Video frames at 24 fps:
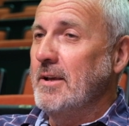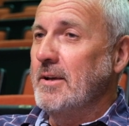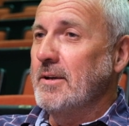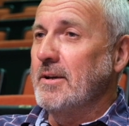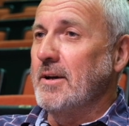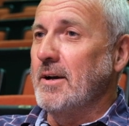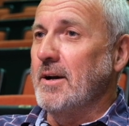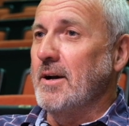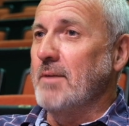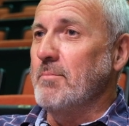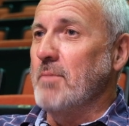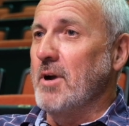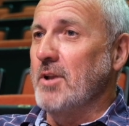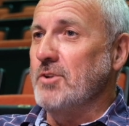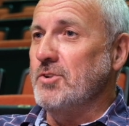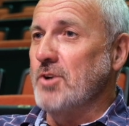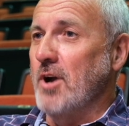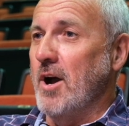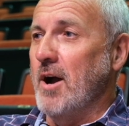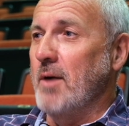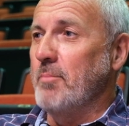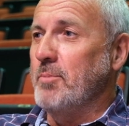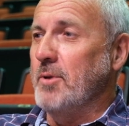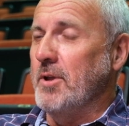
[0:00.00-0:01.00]
My
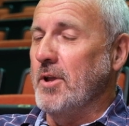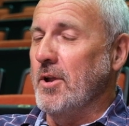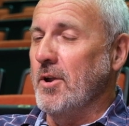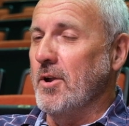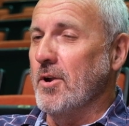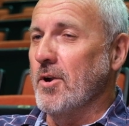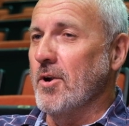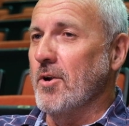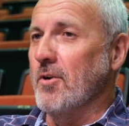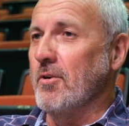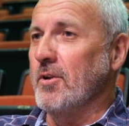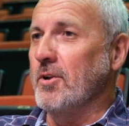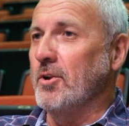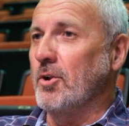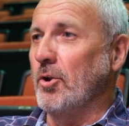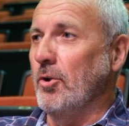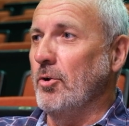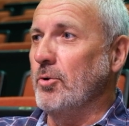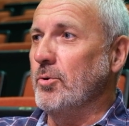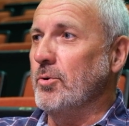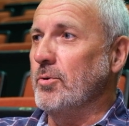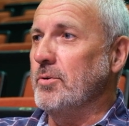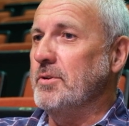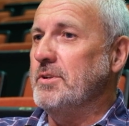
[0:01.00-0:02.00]
job here
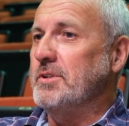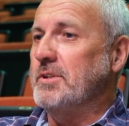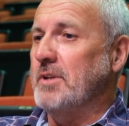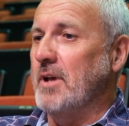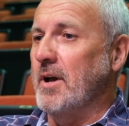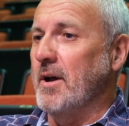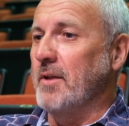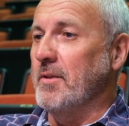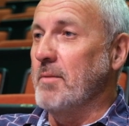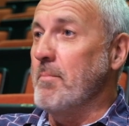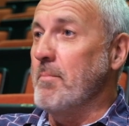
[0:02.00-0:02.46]
includes the